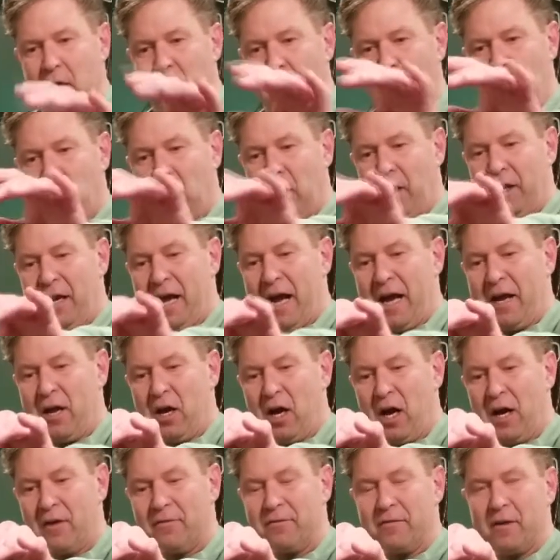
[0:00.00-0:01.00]
a little
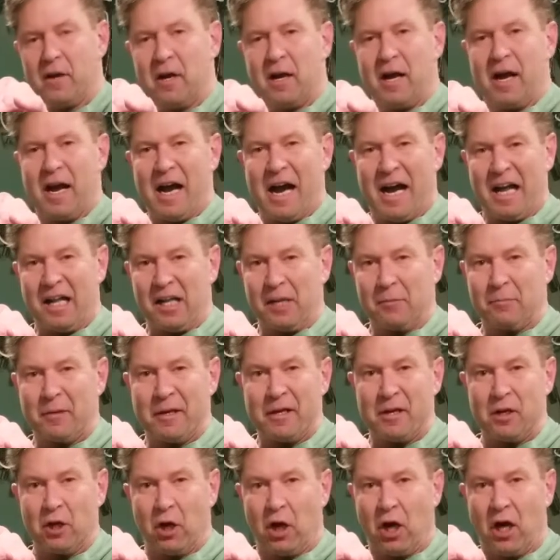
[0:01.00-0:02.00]
Niehoff
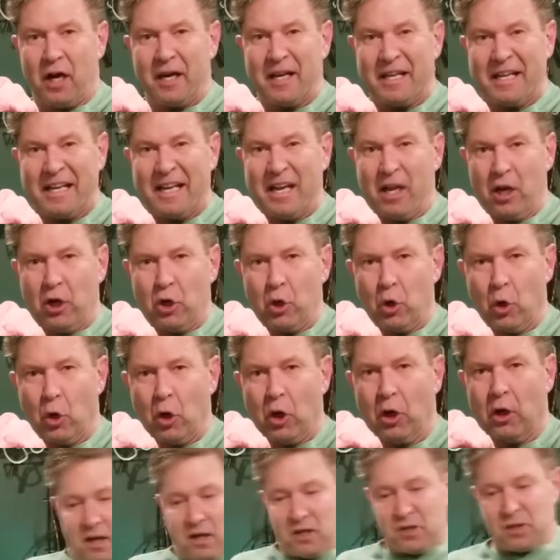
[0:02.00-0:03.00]
Jalapeno honey
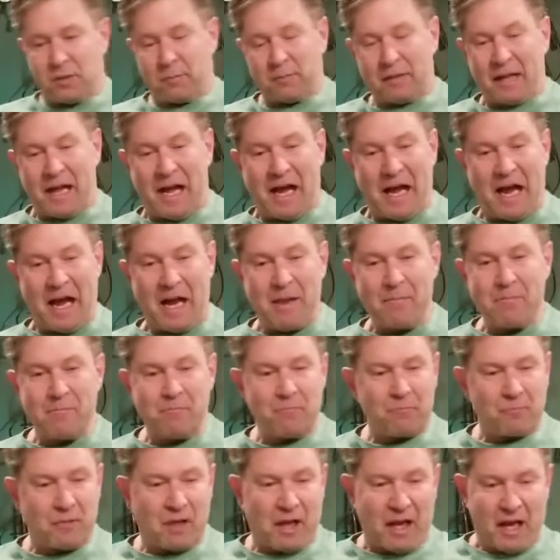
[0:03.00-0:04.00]
liqueur, some lime,
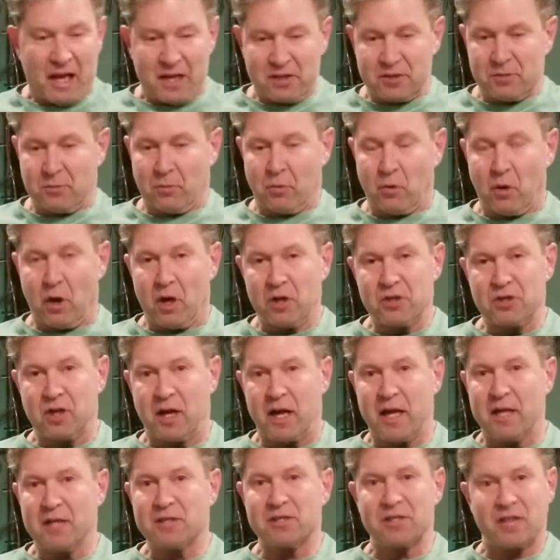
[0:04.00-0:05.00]
and some crushed
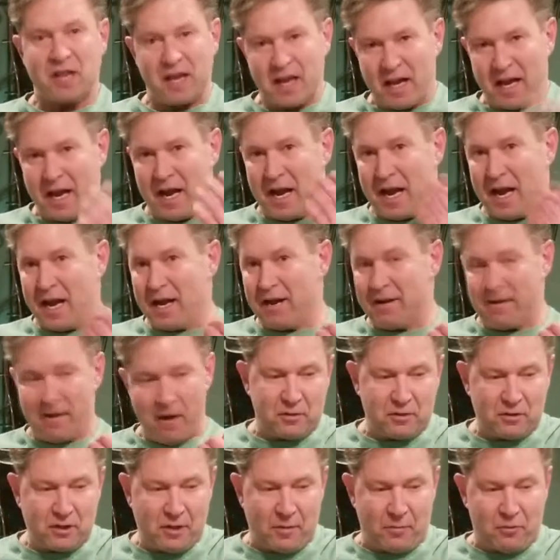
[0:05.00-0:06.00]
ice, and
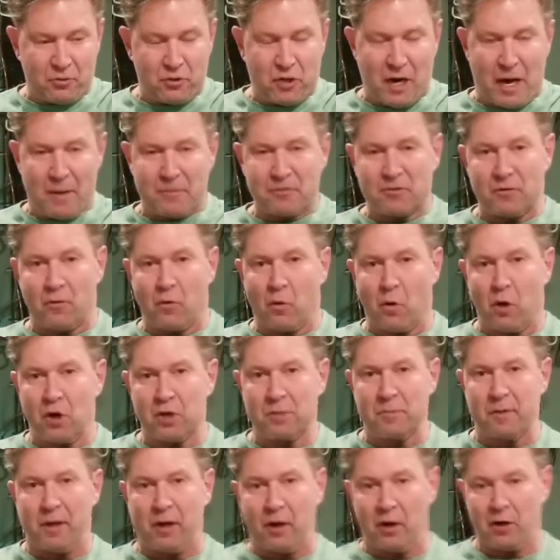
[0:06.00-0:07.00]
a couple drops of
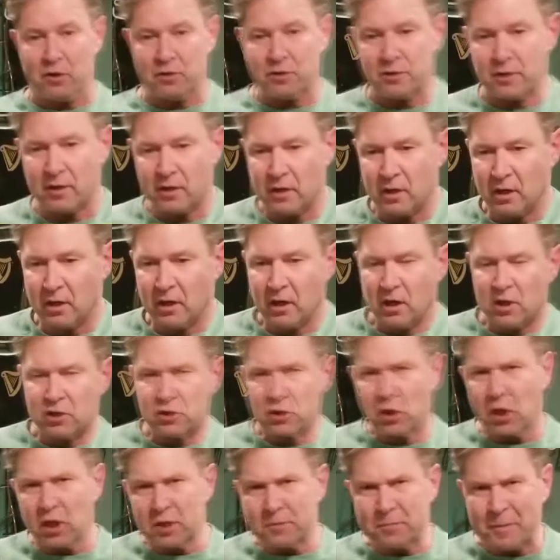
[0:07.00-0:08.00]
orange bitters.
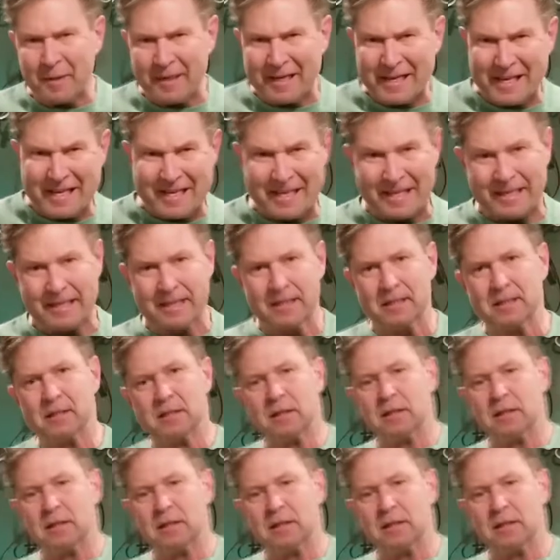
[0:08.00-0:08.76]
So let's begin!